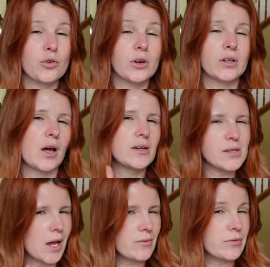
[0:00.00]
Throne of Glass,
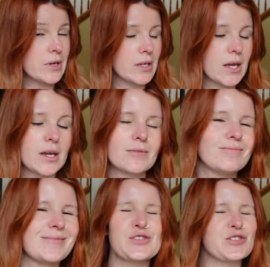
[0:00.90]
I'm
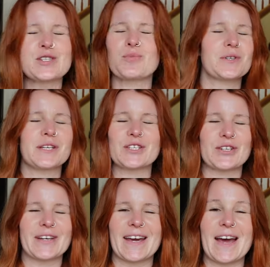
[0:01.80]
feeling. That's just a
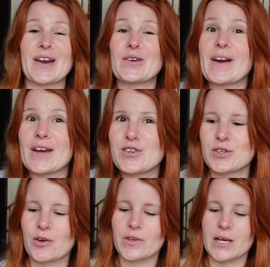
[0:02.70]
prediction, okay? I don't actually
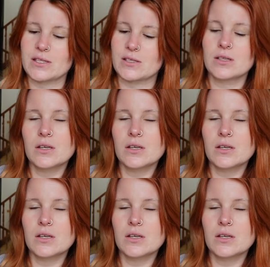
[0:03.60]
know if that's